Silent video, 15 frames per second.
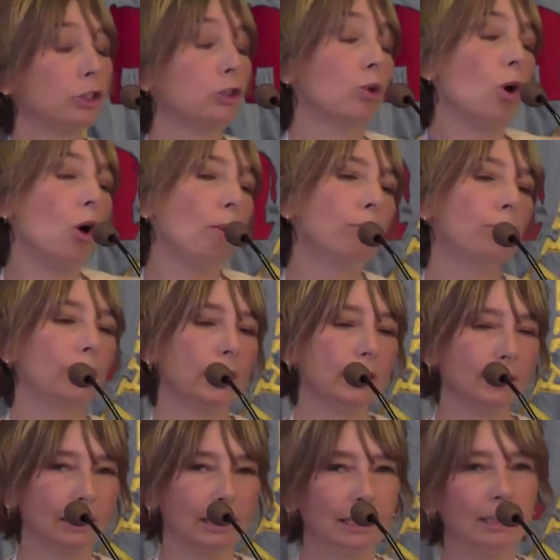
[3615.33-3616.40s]

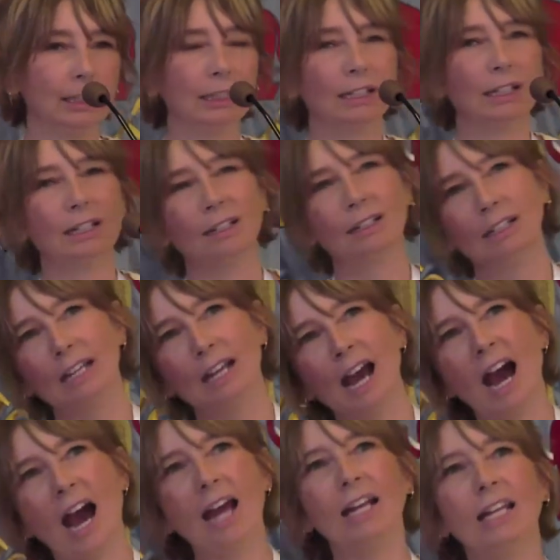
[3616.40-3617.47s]
in a
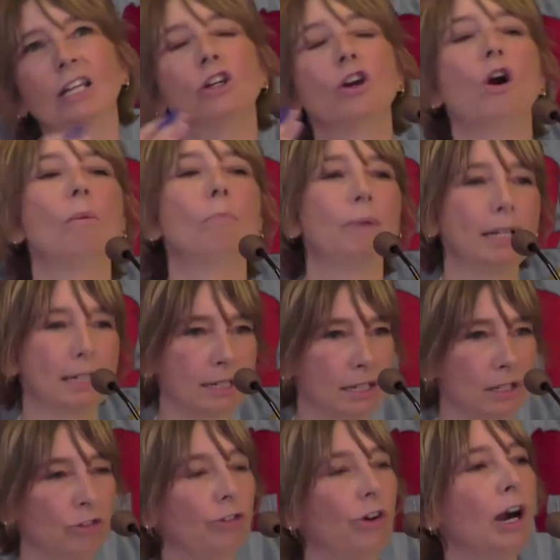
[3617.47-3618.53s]
highly complex
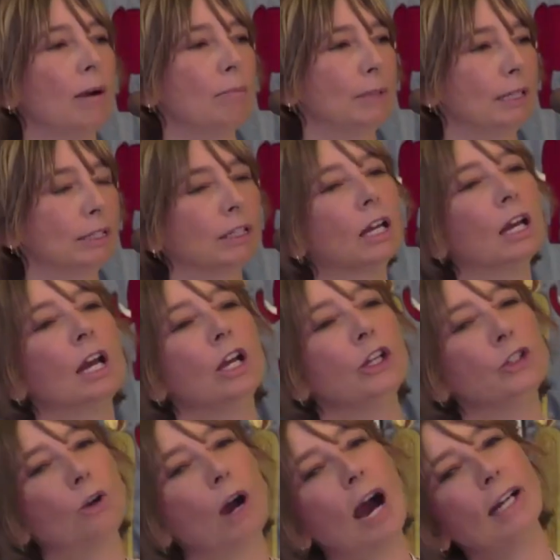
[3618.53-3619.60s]
environment,
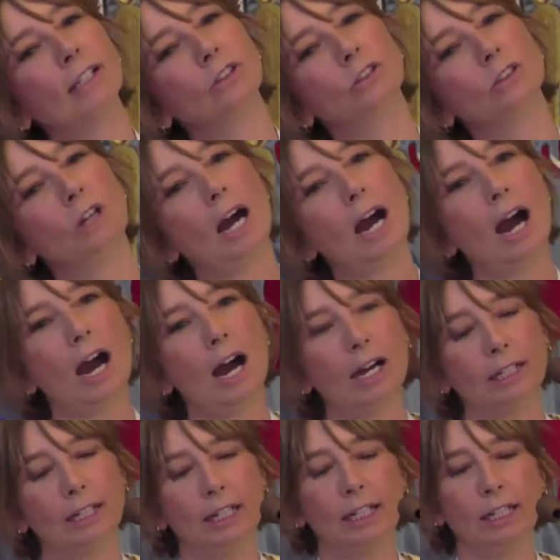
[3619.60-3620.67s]
you act on
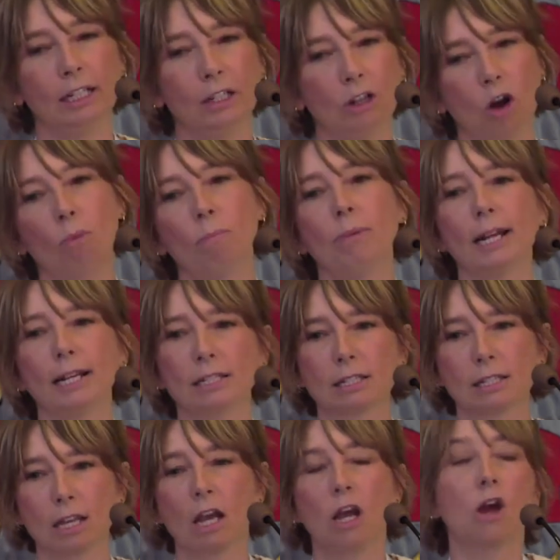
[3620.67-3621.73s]
highly
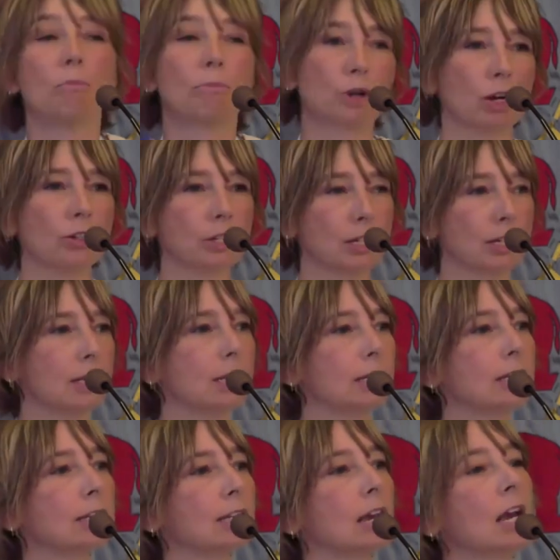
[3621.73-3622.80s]
complex
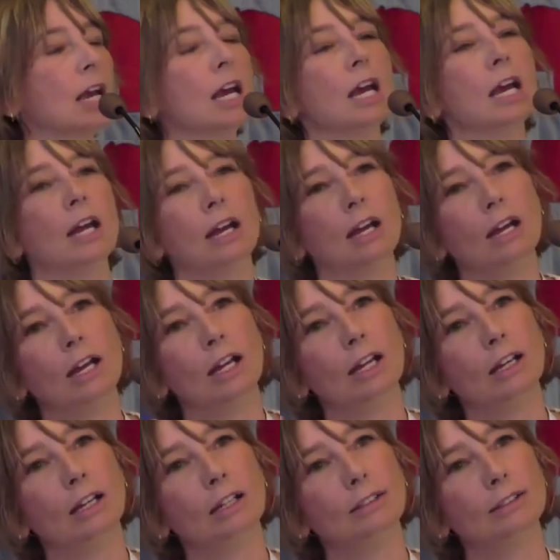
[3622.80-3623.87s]
processes,
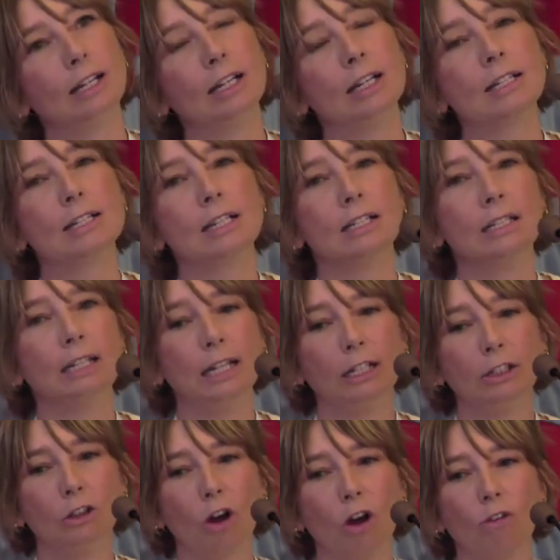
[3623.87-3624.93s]
there is a
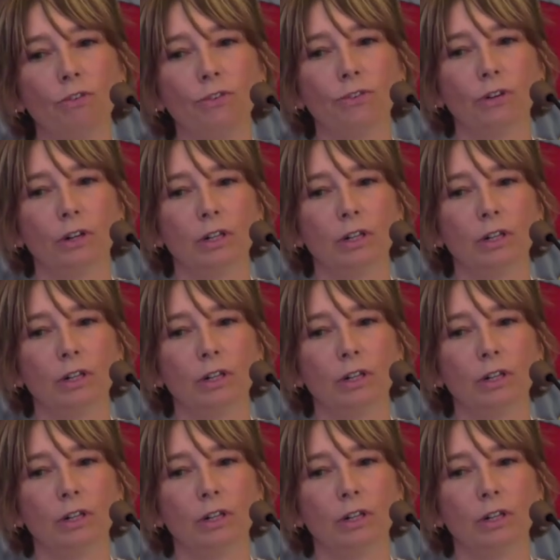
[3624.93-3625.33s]
need of